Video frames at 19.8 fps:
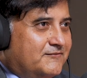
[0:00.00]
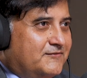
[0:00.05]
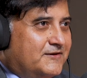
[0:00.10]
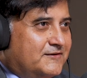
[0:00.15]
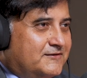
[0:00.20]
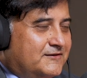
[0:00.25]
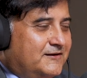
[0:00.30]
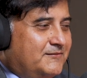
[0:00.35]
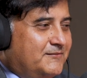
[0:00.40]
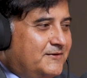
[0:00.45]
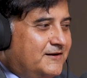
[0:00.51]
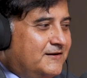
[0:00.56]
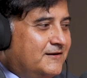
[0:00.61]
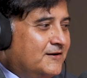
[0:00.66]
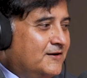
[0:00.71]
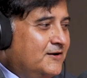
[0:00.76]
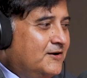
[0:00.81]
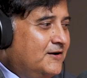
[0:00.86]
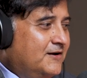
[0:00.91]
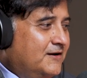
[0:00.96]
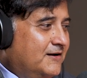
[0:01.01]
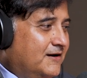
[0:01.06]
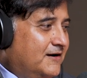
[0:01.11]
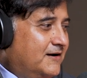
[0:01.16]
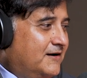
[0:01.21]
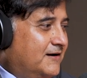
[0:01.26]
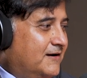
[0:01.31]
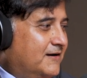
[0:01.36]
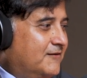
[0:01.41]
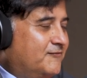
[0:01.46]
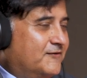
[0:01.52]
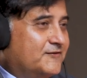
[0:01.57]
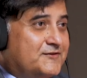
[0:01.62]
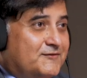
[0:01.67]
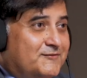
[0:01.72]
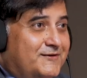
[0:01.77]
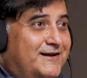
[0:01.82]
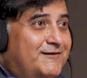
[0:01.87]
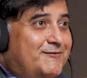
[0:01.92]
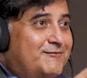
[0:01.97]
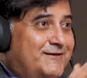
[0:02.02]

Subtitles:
if they see me, first of all, I